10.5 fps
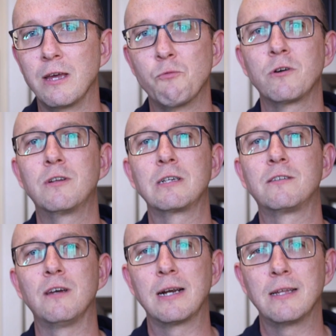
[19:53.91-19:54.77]
They weren't
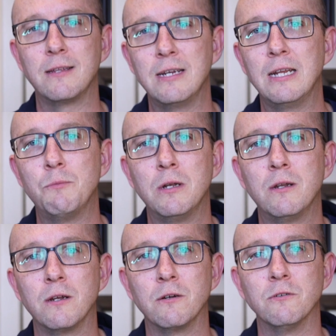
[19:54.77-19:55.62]
excited that he'd
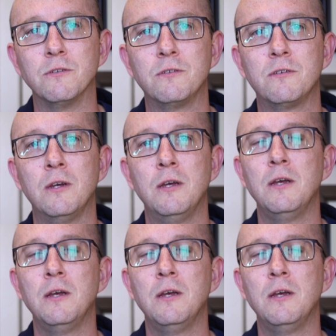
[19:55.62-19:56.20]
been healed.